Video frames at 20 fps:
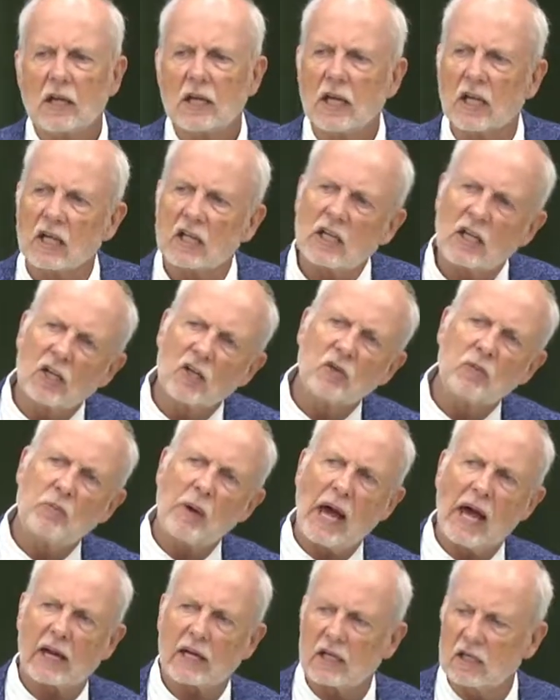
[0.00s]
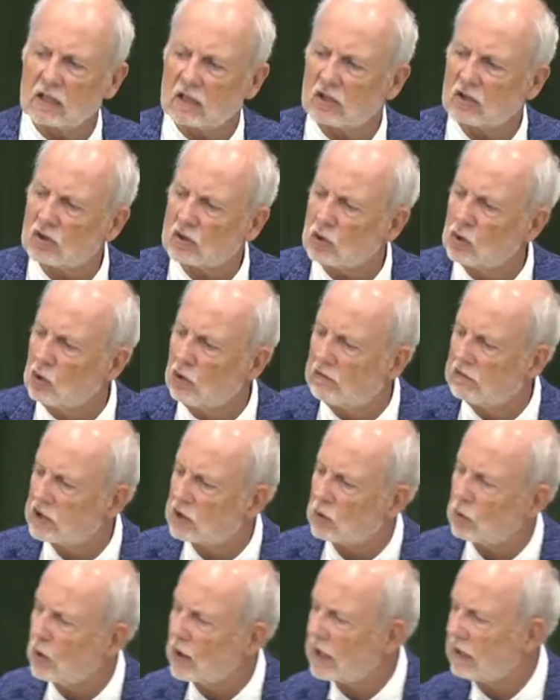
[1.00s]
get kids back into school
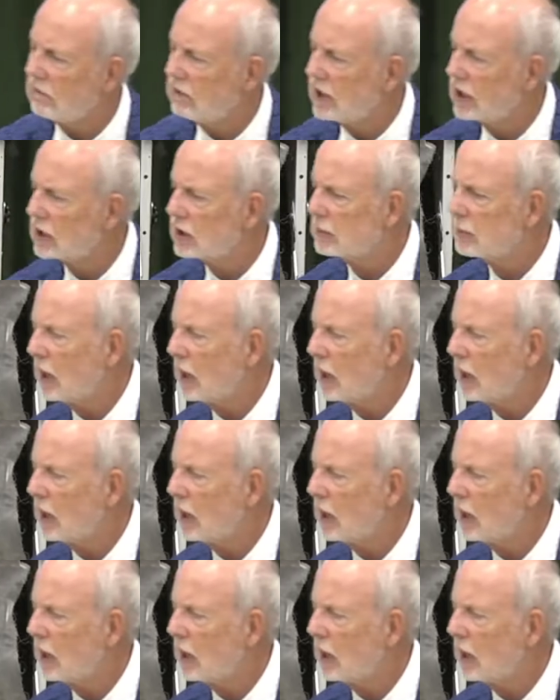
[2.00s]
as quickly as